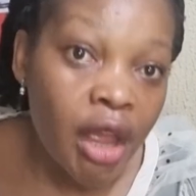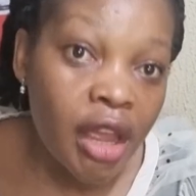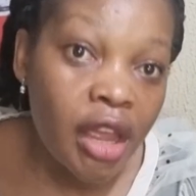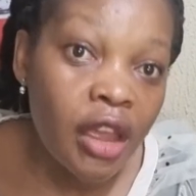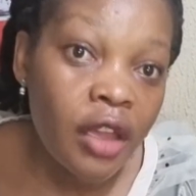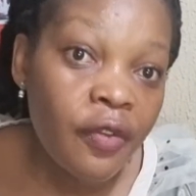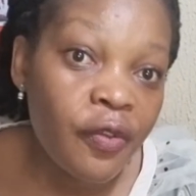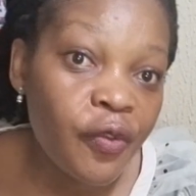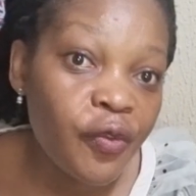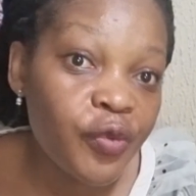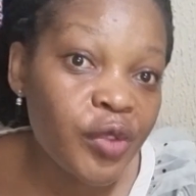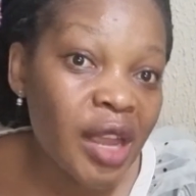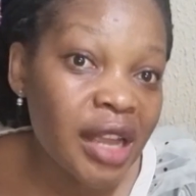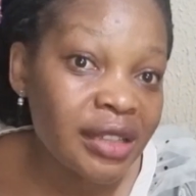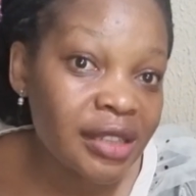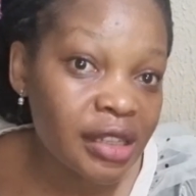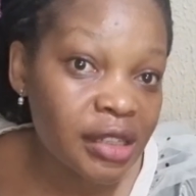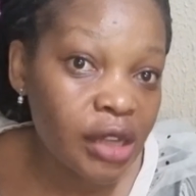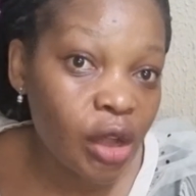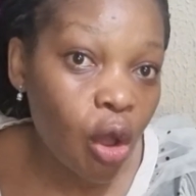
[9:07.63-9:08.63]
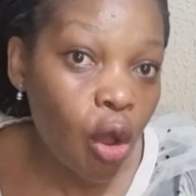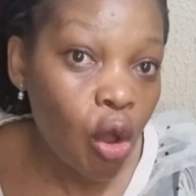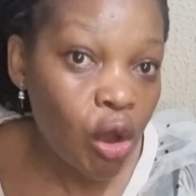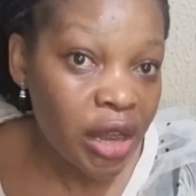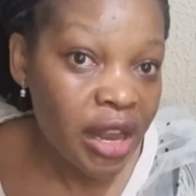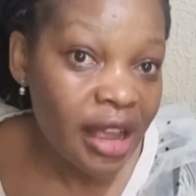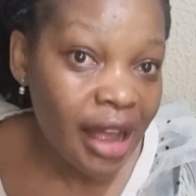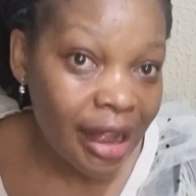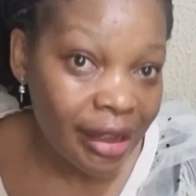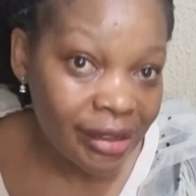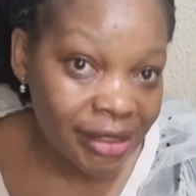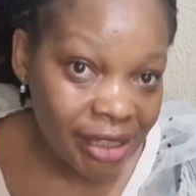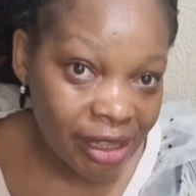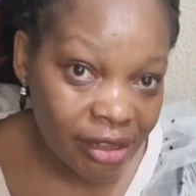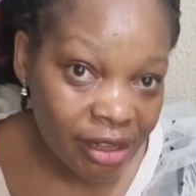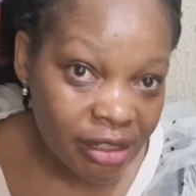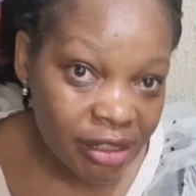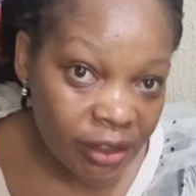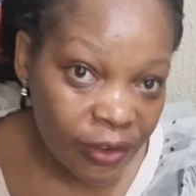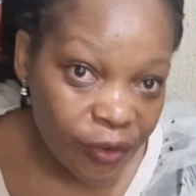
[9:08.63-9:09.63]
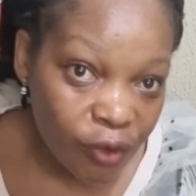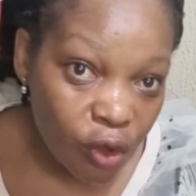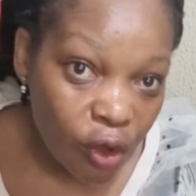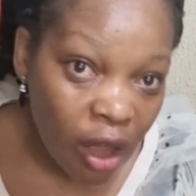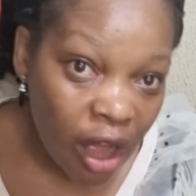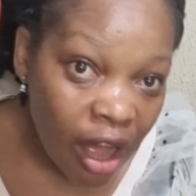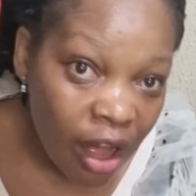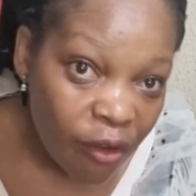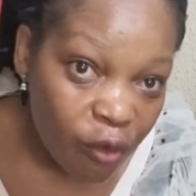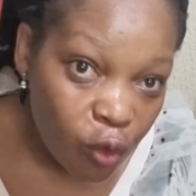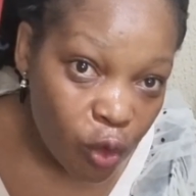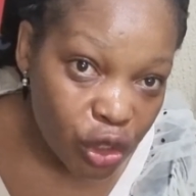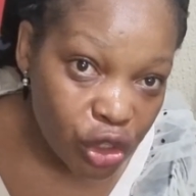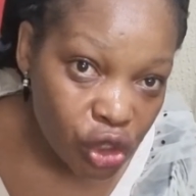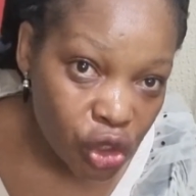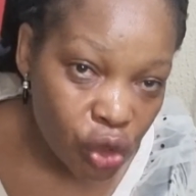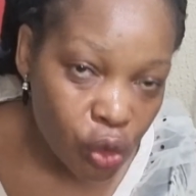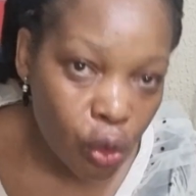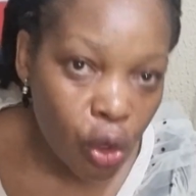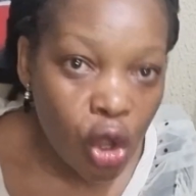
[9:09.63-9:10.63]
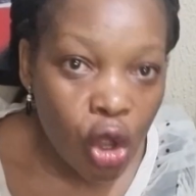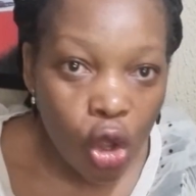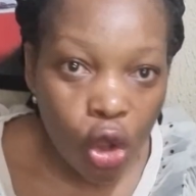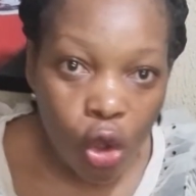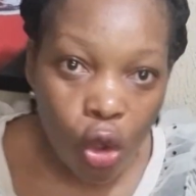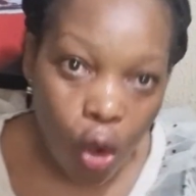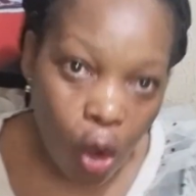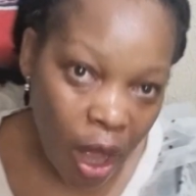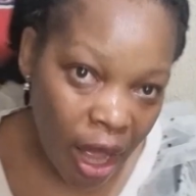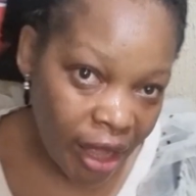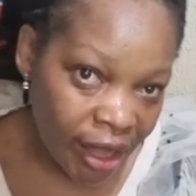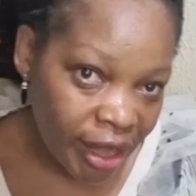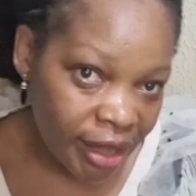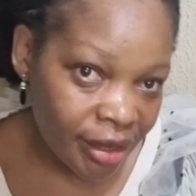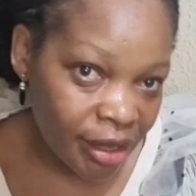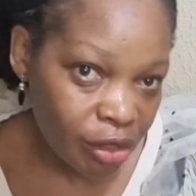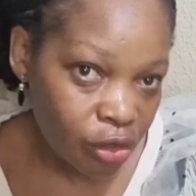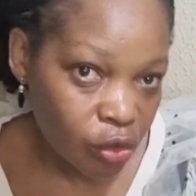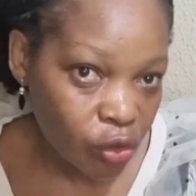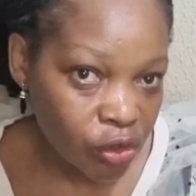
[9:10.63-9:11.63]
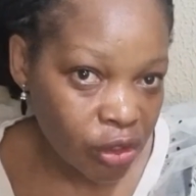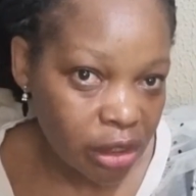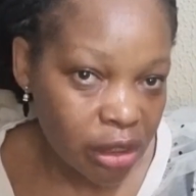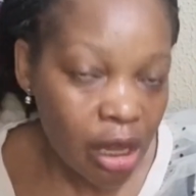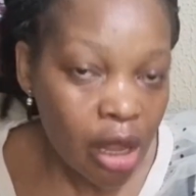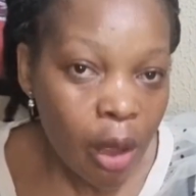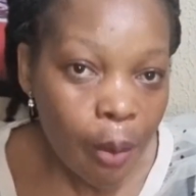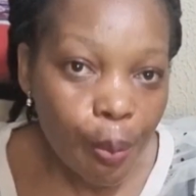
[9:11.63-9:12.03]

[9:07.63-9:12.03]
If that is the only alternative you have with you, go ahead and use it.